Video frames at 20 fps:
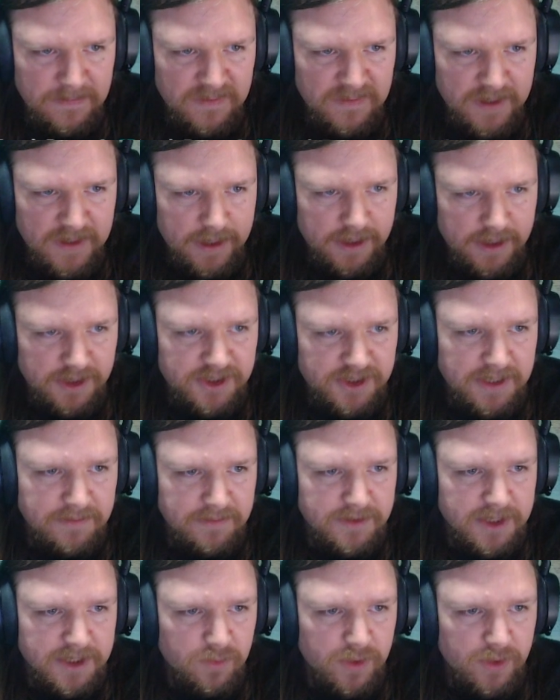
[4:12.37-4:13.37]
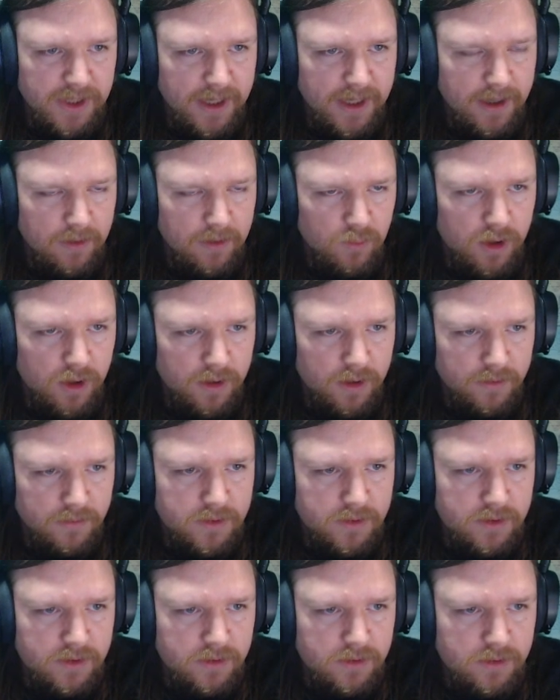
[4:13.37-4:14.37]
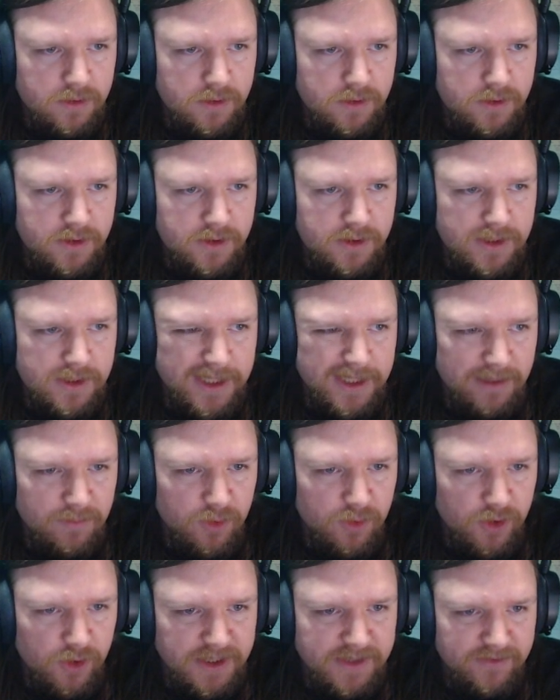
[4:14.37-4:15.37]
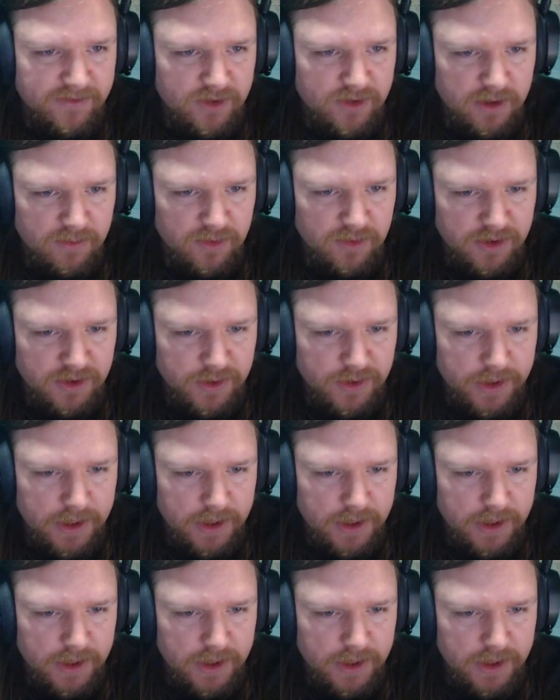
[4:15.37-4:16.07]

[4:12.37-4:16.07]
And it seems that we get, what, 10 points every time we do it?